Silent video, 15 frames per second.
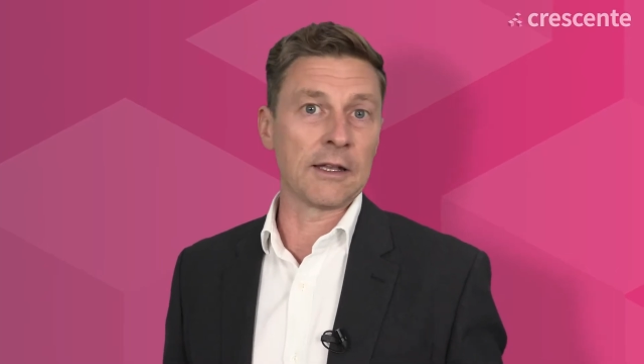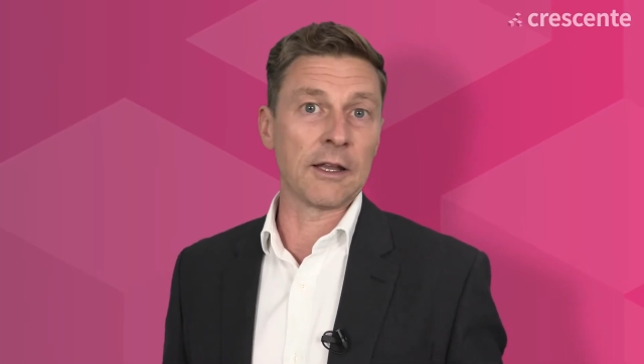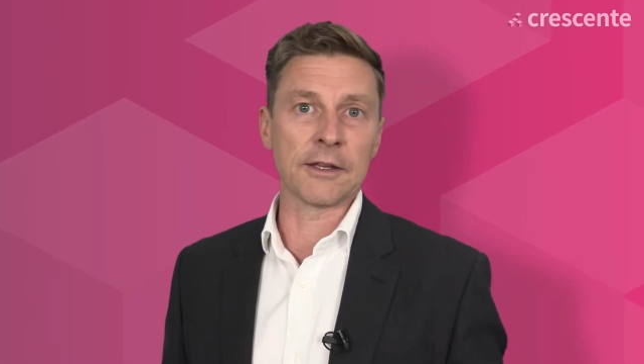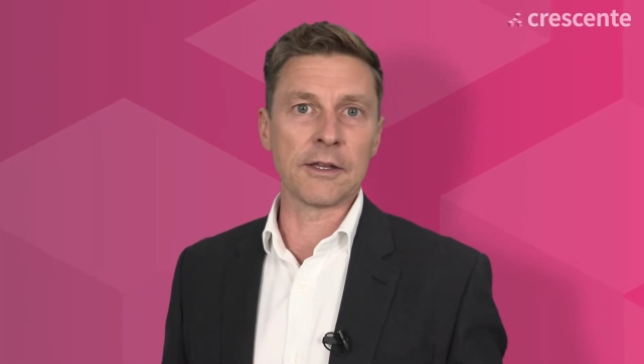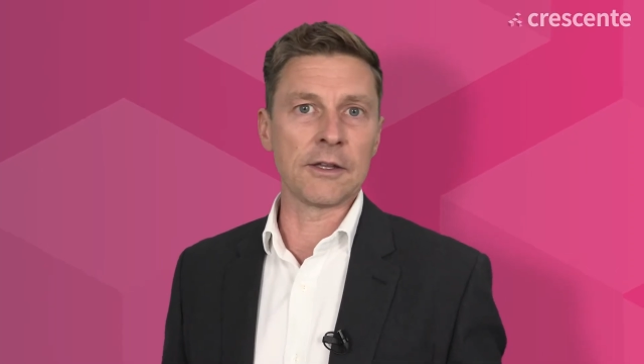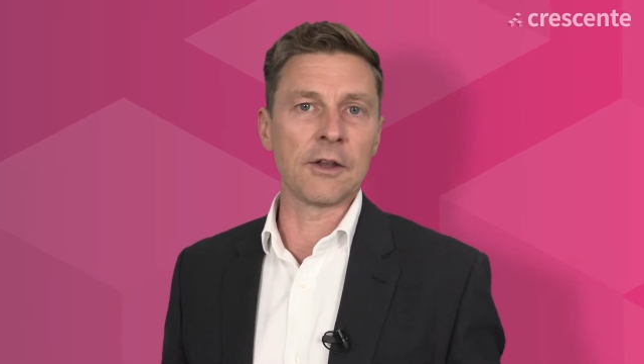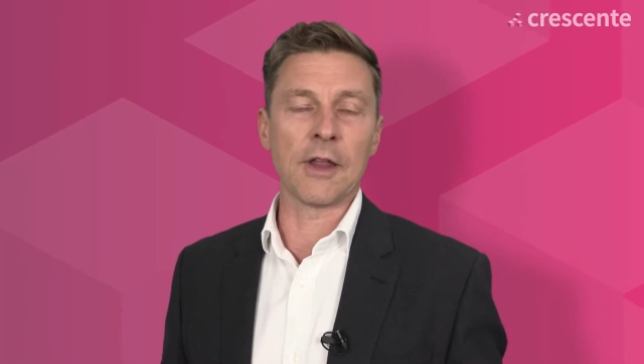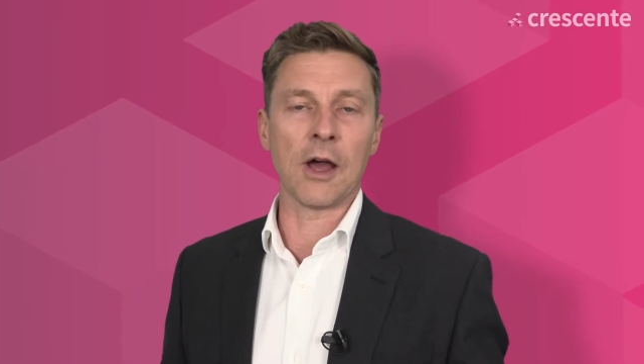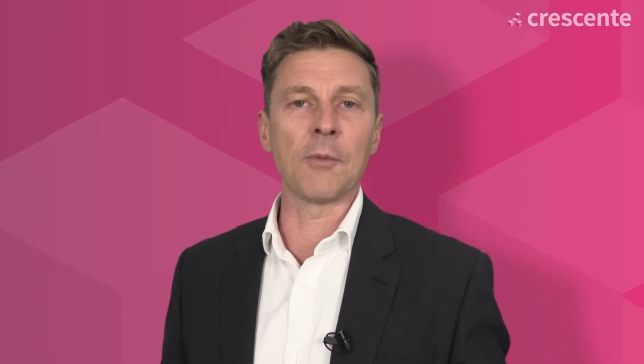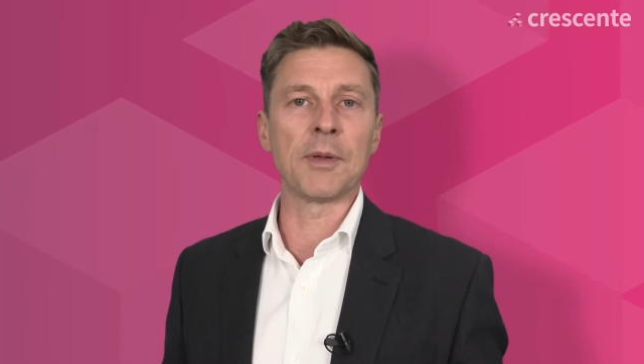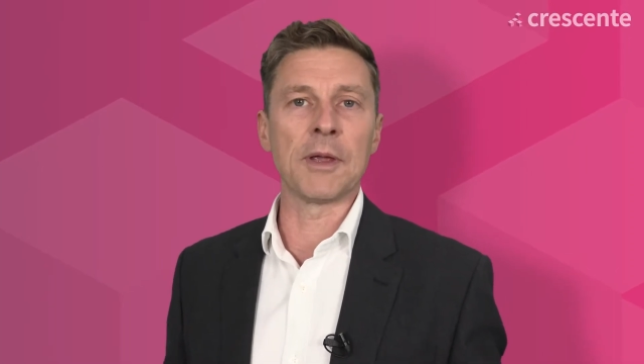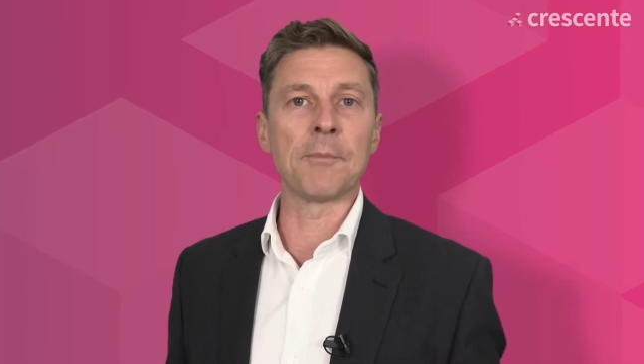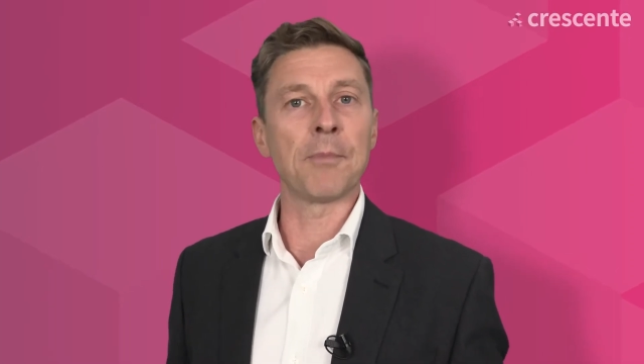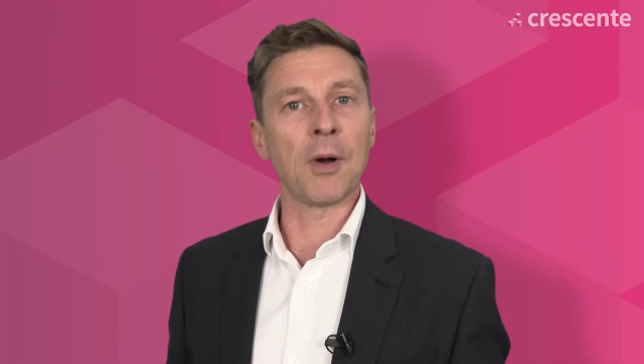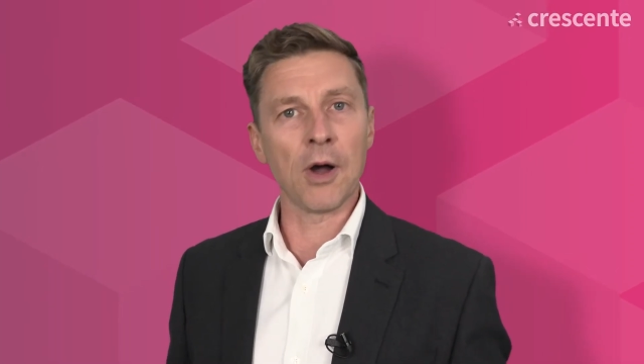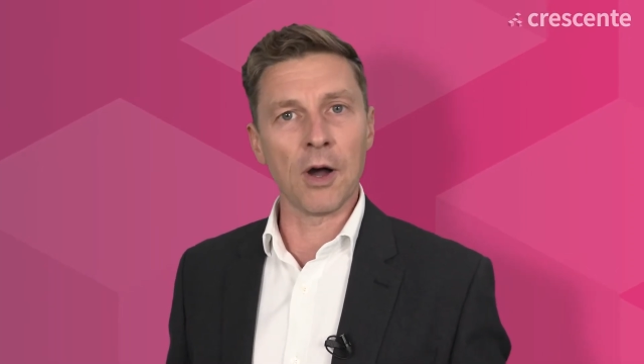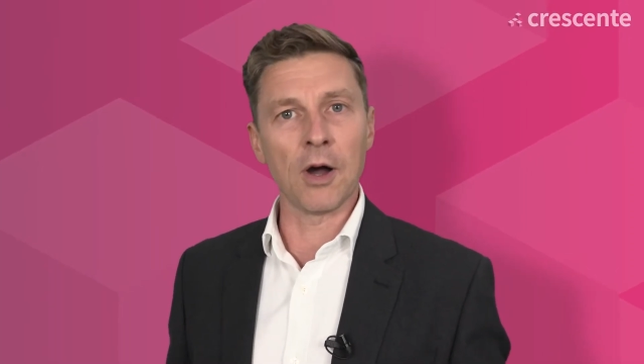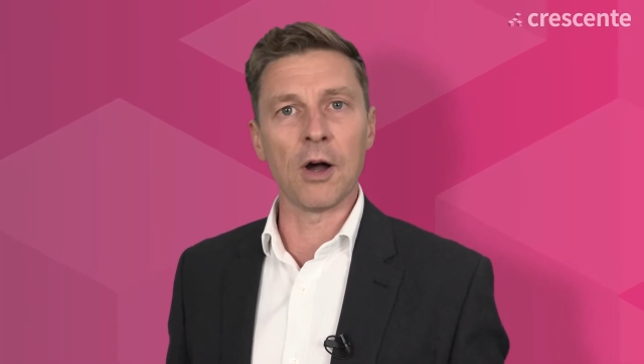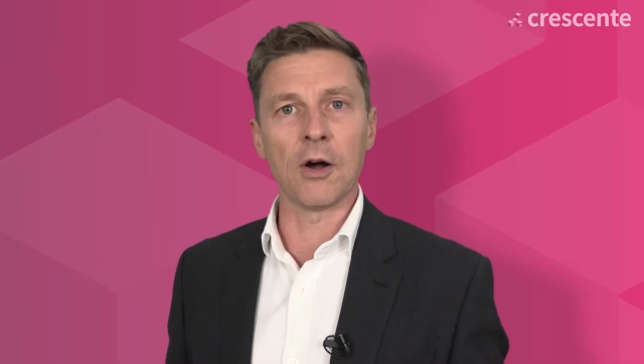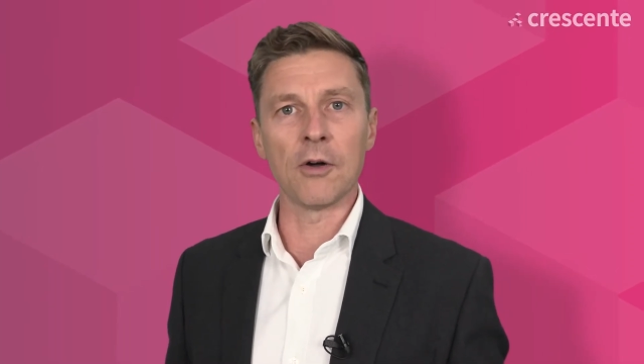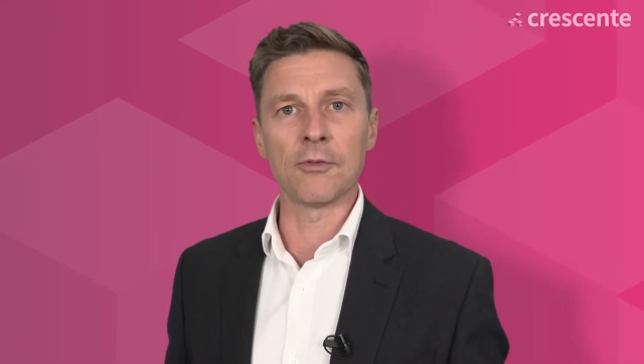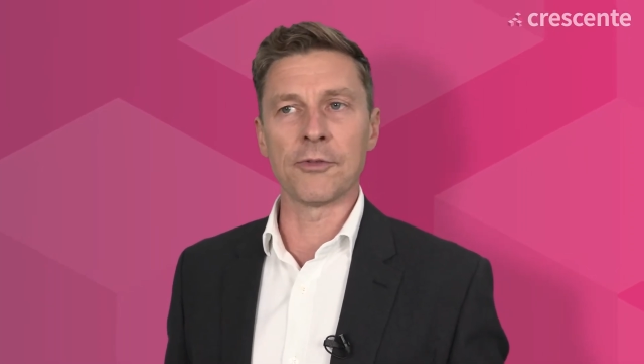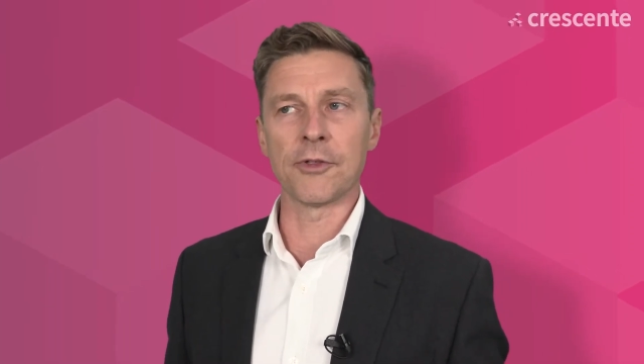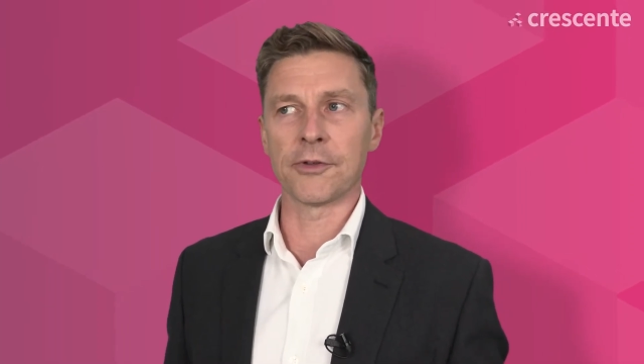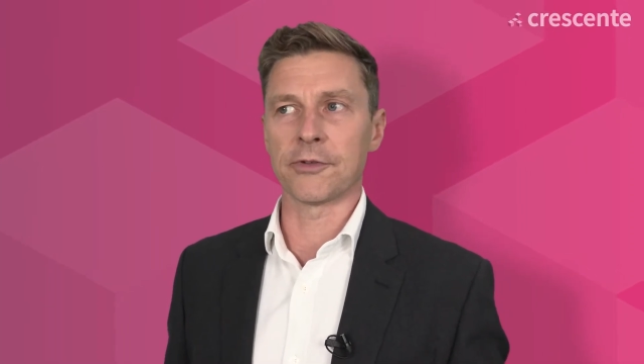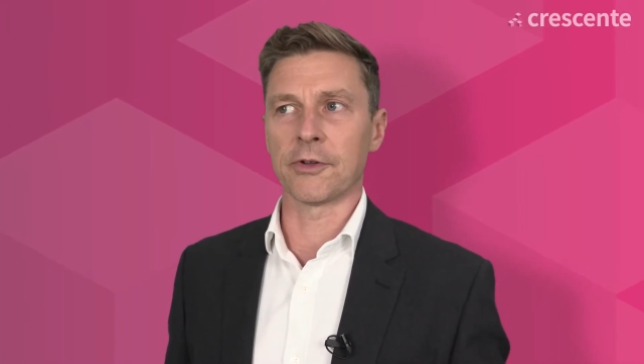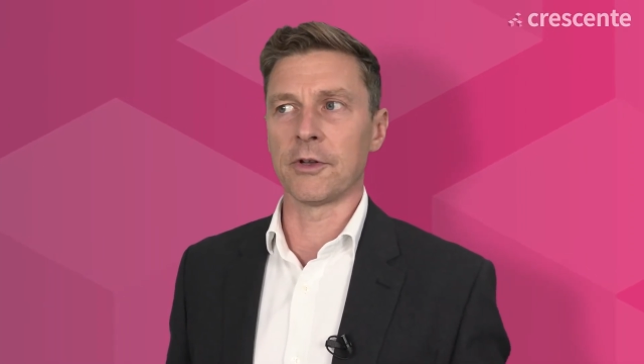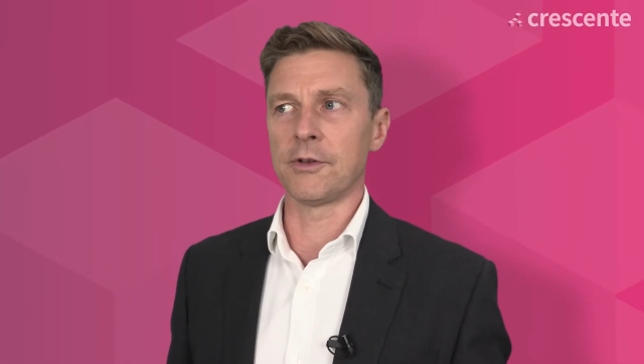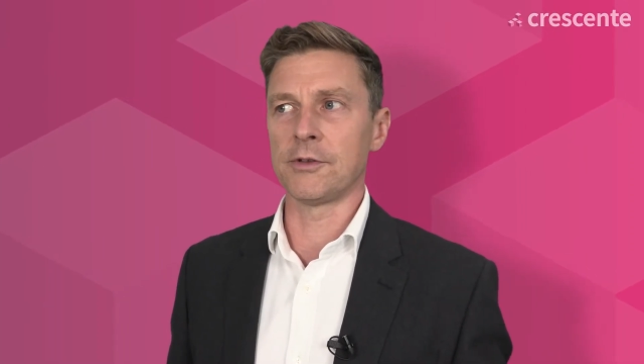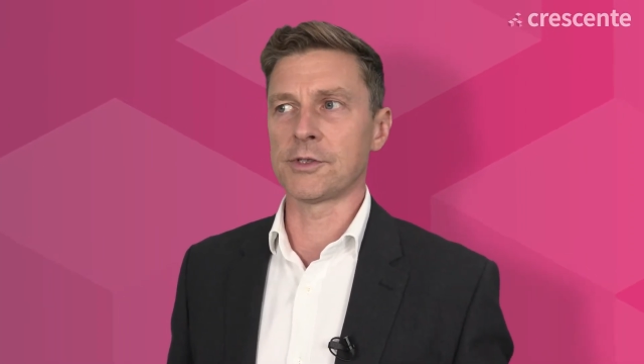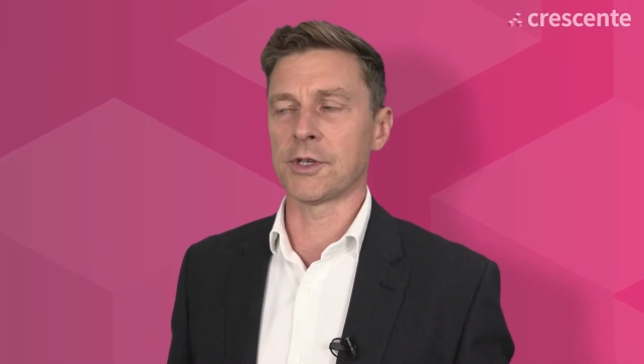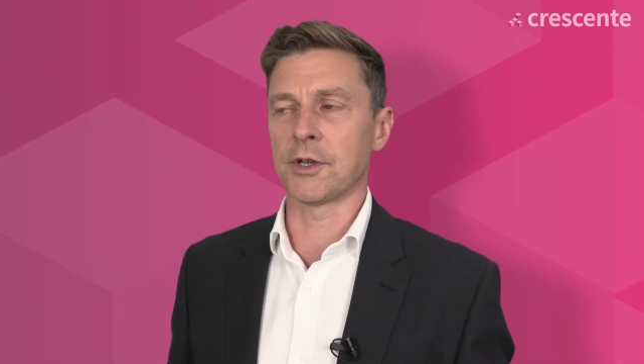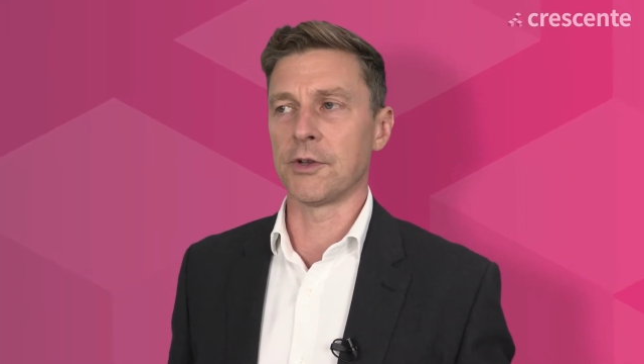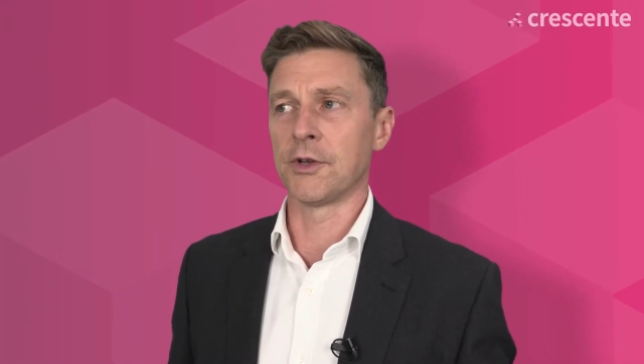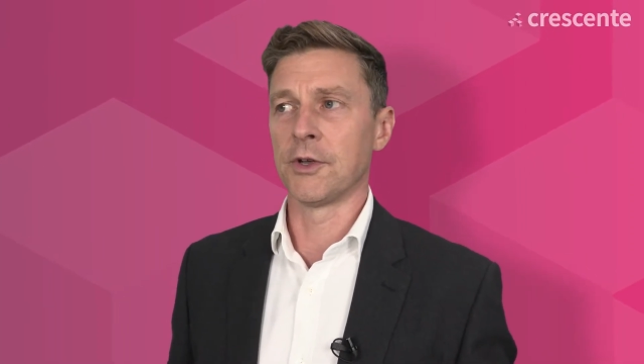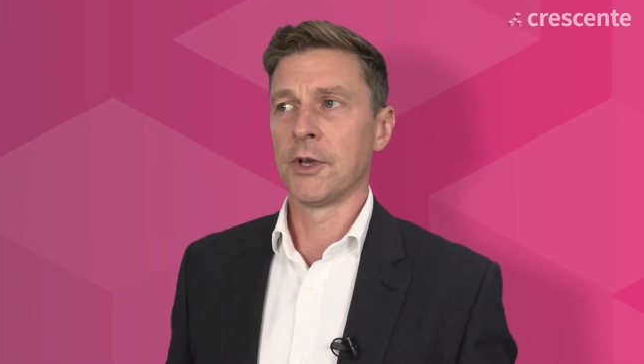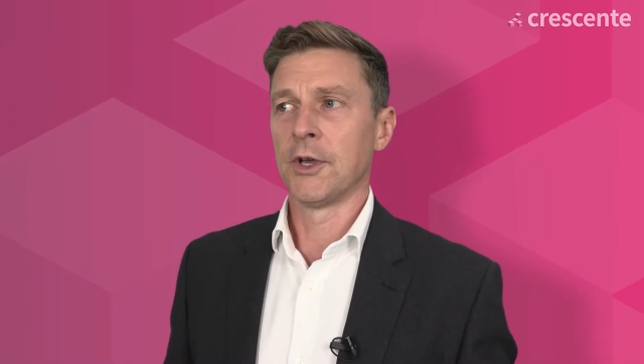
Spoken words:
That'll be a part of the solution.